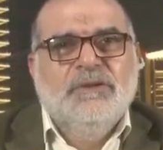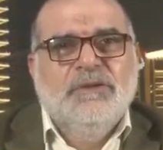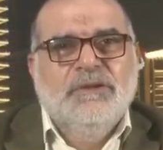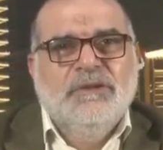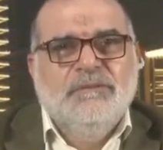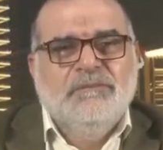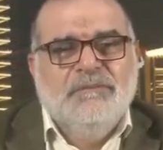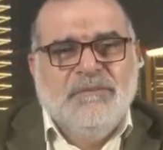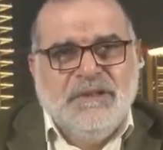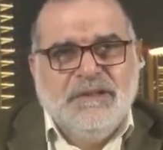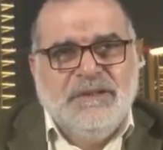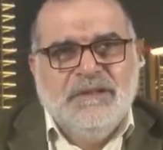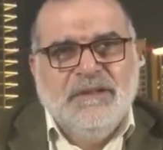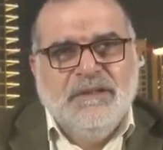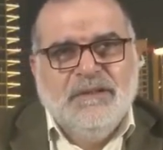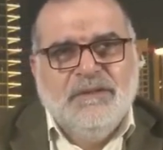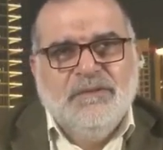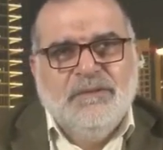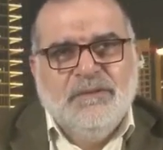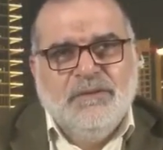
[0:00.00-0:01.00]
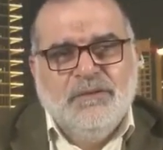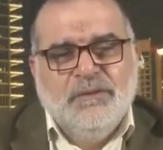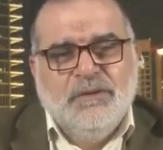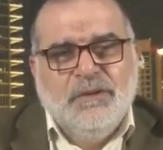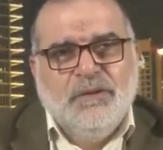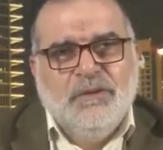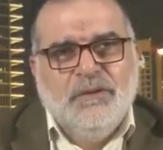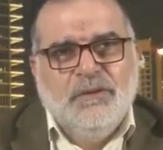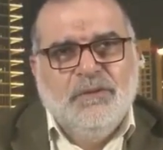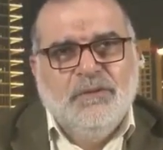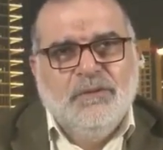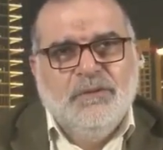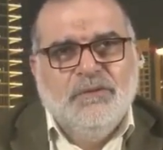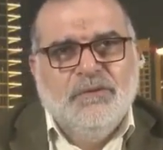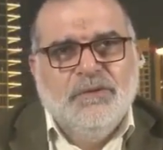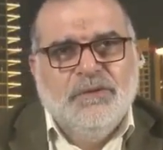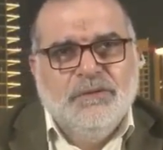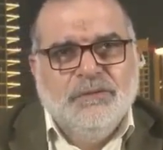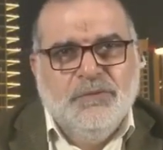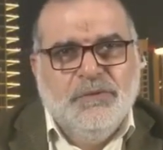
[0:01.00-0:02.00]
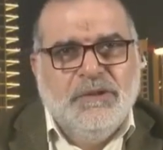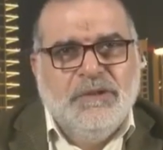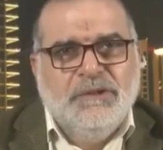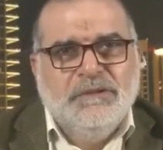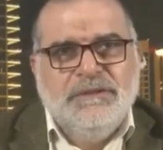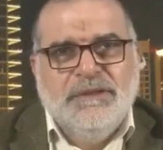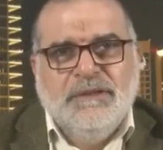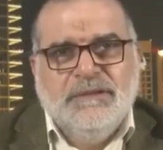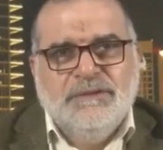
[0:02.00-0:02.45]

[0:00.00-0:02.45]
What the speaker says: the media all over the world,